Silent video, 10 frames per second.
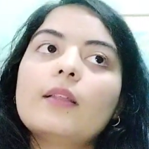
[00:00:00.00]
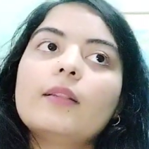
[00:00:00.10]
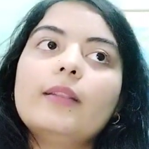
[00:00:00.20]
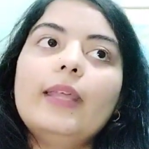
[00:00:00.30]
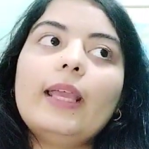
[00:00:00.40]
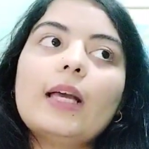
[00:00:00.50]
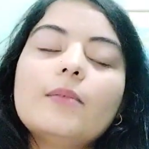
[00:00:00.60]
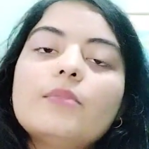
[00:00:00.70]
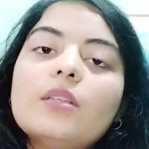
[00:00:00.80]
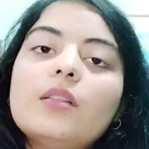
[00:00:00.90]
they
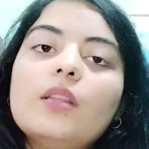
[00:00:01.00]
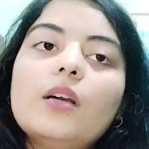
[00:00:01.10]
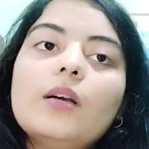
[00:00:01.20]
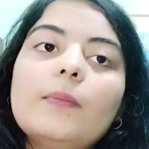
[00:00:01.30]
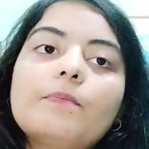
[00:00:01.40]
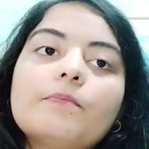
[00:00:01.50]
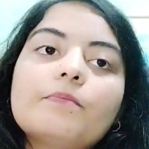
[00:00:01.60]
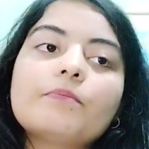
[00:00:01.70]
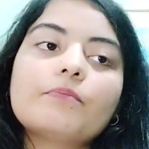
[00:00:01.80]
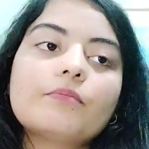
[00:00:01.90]
comes in
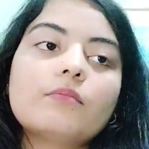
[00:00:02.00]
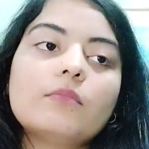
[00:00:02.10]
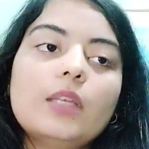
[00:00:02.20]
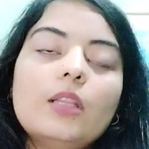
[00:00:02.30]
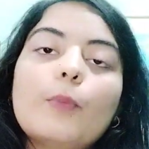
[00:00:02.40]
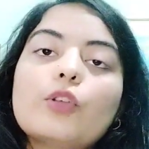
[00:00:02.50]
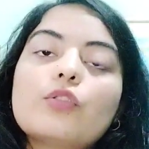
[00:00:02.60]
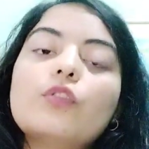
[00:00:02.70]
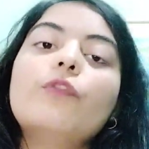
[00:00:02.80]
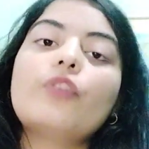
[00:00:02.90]
the
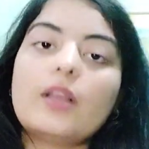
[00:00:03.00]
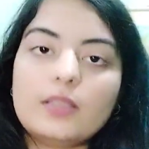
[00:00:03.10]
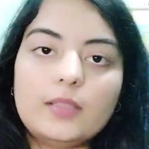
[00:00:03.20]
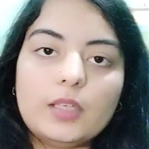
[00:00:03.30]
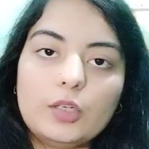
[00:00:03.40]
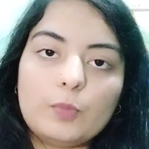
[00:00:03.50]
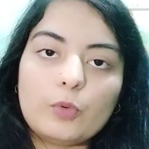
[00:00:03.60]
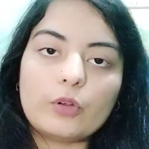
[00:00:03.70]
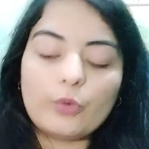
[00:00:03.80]
process of transient poor.